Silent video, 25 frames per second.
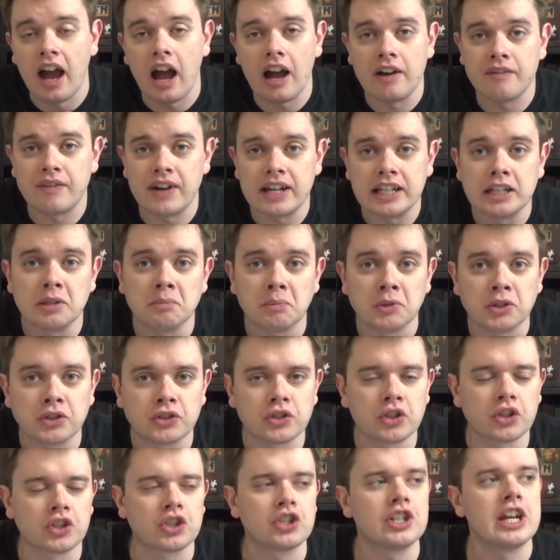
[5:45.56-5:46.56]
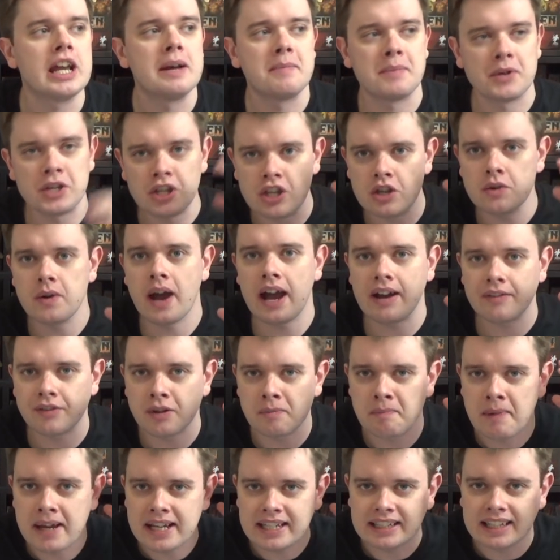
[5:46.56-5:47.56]
available just yet, but you have
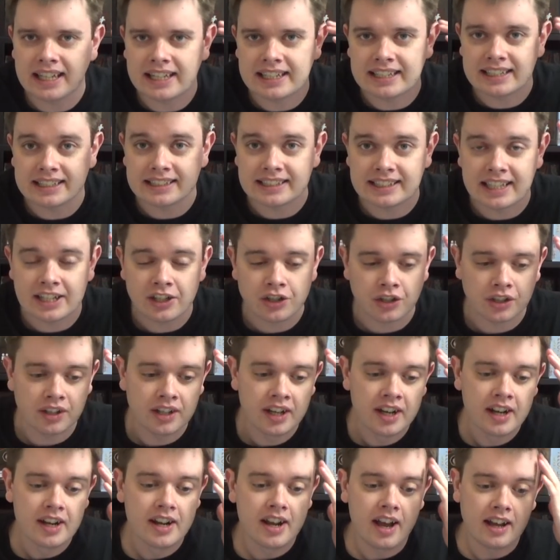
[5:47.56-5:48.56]
to make that decision